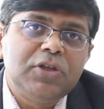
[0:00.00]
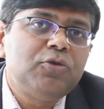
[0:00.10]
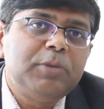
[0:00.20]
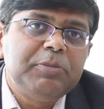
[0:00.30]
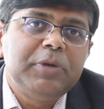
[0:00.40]

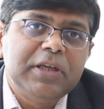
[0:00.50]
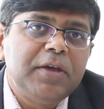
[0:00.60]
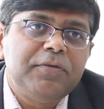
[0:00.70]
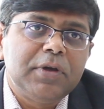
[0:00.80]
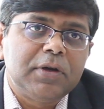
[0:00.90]
human
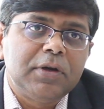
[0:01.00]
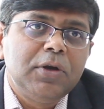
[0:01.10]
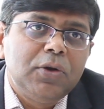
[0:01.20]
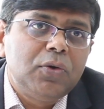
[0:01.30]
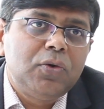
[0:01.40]
behavior
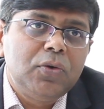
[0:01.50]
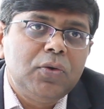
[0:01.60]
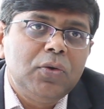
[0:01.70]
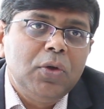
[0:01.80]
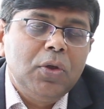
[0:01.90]

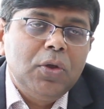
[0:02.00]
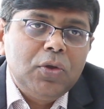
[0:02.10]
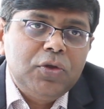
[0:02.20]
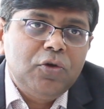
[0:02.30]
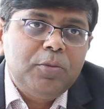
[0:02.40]
to
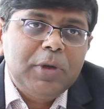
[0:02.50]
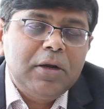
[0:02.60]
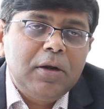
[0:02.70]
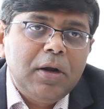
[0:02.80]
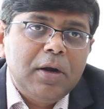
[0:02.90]

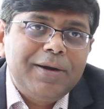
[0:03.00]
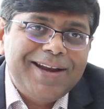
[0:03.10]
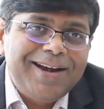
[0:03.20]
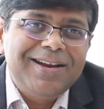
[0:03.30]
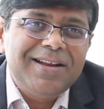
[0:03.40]
human
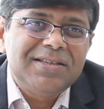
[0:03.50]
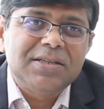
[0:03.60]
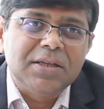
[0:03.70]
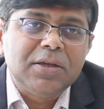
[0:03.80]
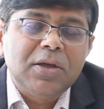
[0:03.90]

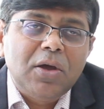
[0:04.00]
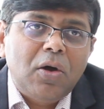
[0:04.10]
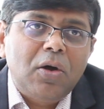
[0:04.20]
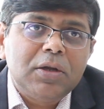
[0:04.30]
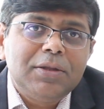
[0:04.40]
tendency
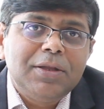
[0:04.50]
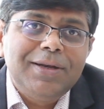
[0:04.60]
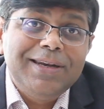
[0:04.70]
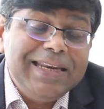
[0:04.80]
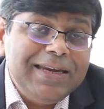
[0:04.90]
or the
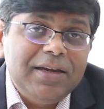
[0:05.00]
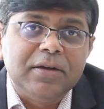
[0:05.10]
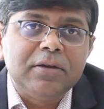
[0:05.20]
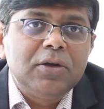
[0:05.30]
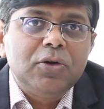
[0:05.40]

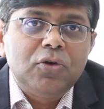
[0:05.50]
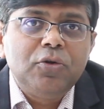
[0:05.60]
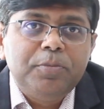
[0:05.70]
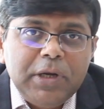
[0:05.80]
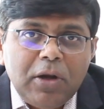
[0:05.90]
need
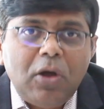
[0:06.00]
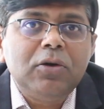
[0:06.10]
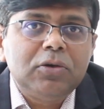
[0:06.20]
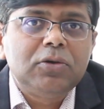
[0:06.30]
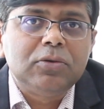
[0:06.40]
to
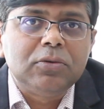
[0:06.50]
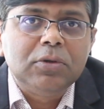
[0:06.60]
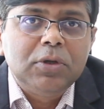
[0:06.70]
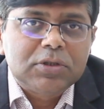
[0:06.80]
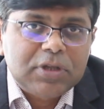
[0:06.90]
belong to
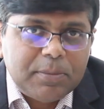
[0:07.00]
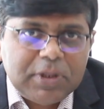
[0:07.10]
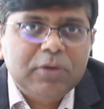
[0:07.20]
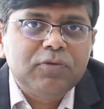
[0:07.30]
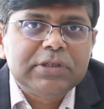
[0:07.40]

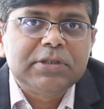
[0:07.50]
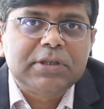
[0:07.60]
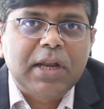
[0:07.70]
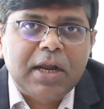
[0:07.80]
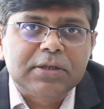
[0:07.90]
something which
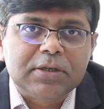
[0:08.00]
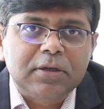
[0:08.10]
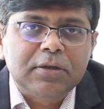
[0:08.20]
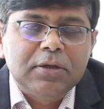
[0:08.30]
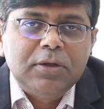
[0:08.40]
is larger.
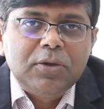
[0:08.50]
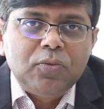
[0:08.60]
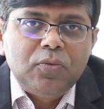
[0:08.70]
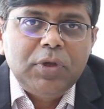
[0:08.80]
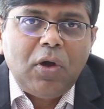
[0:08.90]

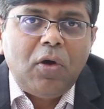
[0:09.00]
We